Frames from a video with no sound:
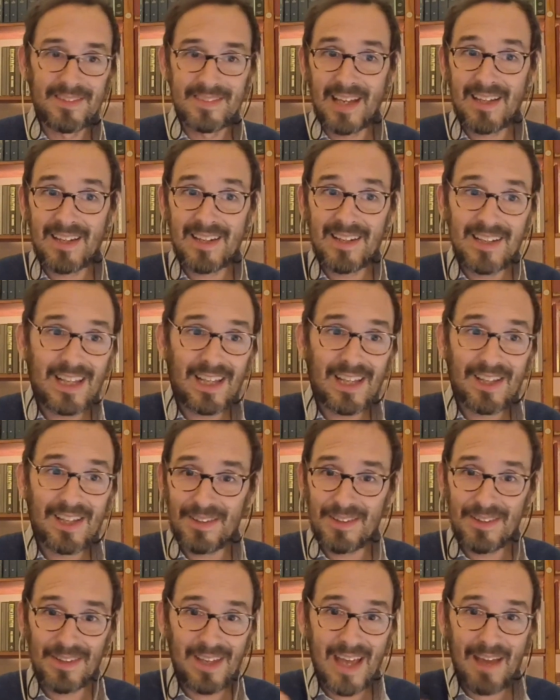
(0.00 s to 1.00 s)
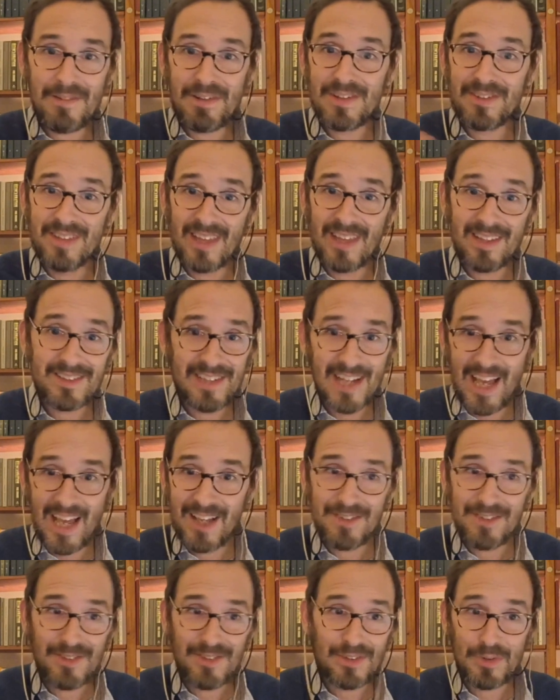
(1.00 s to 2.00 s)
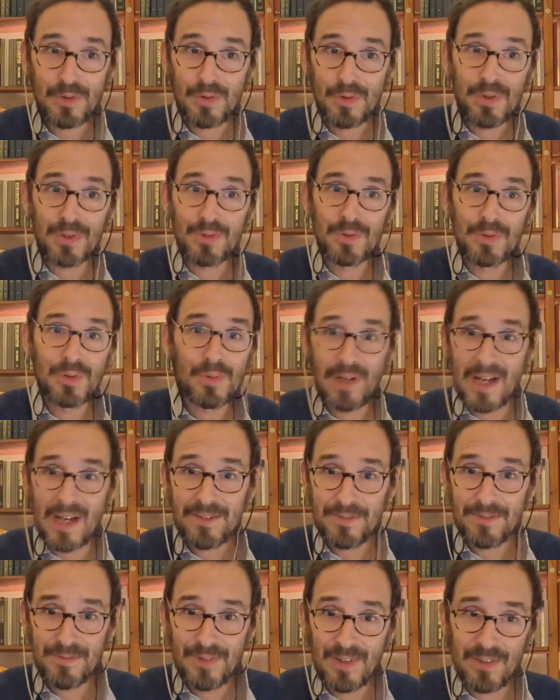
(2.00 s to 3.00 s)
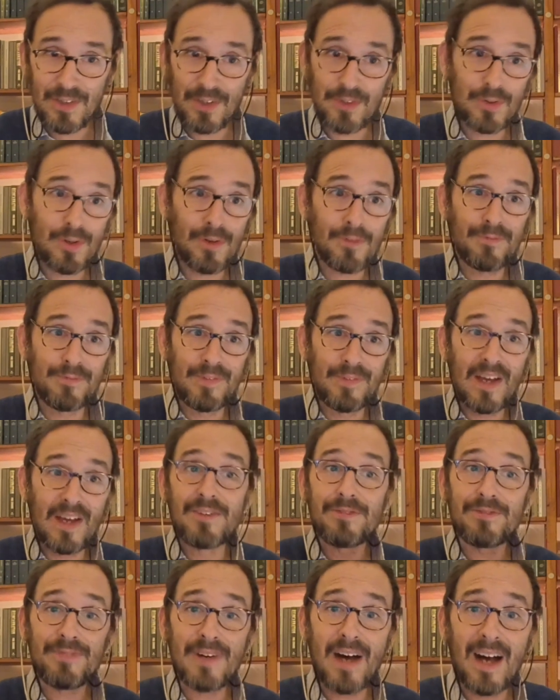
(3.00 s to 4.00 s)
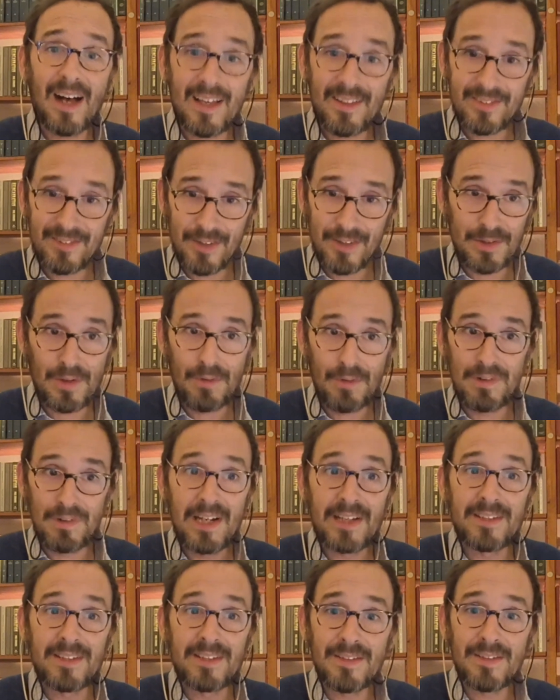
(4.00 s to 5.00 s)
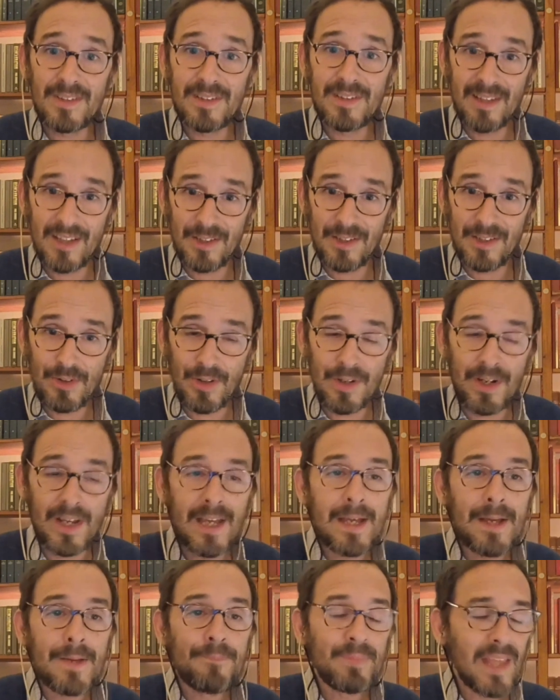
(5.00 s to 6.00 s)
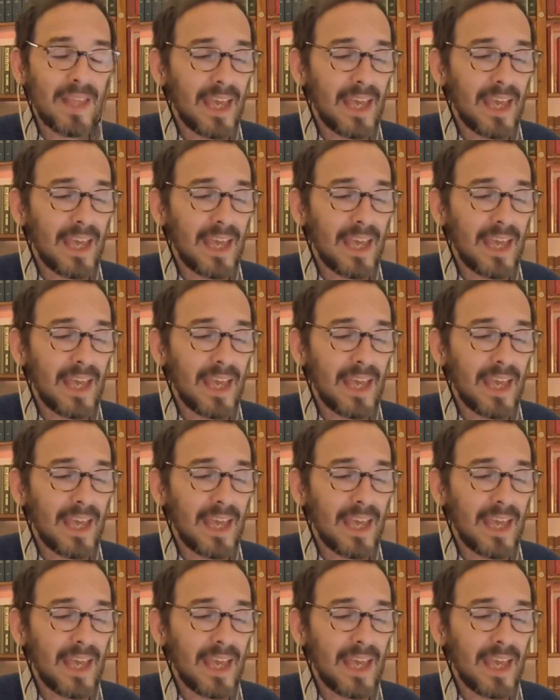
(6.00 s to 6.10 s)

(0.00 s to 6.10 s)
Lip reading: suddenly everything changes to quantum physics, or very fast, relativity and so on.